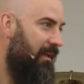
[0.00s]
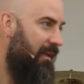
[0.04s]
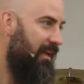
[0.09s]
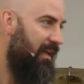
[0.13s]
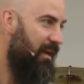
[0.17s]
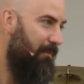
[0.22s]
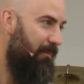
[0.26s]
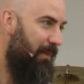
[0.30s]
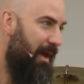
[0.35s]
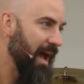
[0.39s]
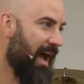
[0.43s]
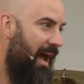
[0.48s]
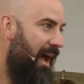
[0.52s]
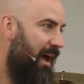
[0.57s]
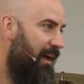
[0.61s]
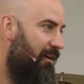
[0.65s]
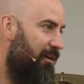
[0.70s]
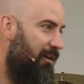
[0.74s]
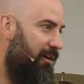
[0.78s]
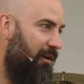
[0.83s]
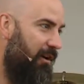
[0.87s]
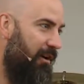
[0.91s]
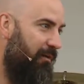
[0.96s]
in a
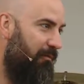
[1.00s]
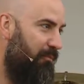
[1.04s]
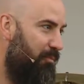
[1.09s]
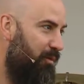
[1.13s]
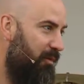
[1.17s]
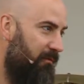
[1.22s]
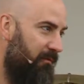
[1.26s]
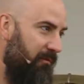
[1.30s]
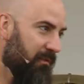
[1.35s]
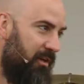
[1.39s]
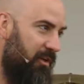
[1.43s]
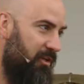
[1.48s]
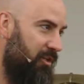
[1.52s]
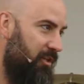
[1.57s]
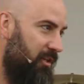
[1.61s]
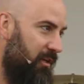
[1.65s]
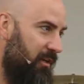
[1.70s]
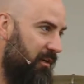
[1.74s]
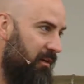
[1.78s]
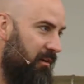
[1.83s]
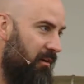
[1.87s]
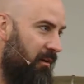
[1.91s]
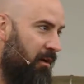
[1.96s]
pattern of
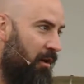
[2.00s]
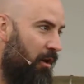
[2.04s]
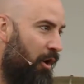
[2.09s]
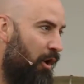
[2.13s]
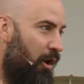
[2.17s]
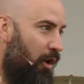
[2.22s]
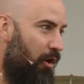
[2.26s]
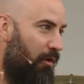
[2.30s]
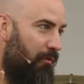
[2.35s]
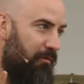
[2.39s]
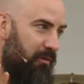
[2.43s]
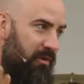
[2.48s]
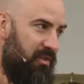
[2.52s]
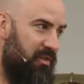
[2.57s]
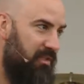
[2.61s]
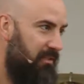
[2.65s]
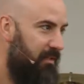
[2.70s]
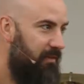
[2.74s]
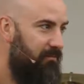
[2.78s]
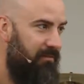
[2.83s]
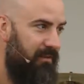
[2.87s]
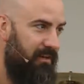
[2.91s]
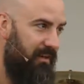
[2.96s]
provision over
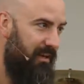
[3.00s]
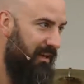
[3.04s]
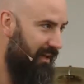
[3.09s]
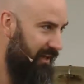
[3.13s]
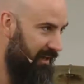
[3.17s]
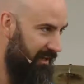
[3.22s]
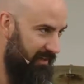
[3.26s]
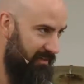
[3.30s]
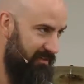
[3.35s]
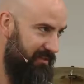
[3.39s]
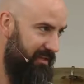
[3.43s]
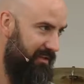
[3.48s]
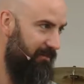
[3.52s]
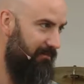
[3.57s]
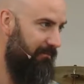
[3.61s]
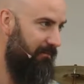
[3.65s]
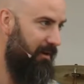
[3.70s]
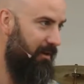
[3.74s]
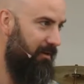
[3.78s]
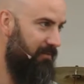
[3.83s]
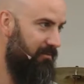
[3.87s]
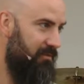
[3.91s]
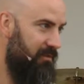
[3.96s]
seven days that
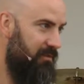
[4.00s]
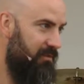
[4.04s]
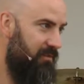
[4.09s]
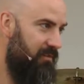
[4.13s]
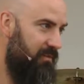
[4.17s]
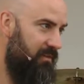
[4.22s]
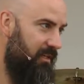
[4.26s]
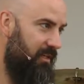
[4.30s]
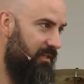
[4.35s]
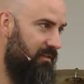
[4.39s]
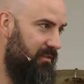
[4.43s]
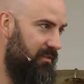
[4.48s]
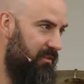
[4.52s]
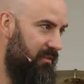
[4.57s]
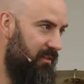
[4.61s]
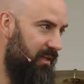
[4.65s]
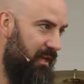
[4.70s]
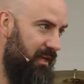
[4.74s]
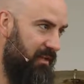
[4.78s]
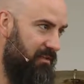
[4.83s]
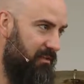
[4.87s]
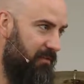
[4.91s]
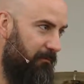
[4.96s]
involves six
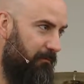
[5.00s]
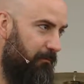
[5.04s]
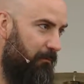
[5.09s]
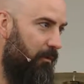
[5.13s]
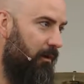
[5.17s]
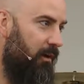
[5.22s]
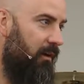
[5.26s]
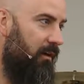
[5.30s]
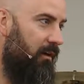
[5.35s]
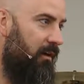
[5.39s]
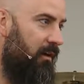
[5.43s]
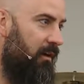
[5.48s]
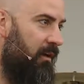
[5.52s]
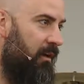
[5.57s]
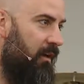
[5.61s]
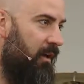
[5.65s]
days of work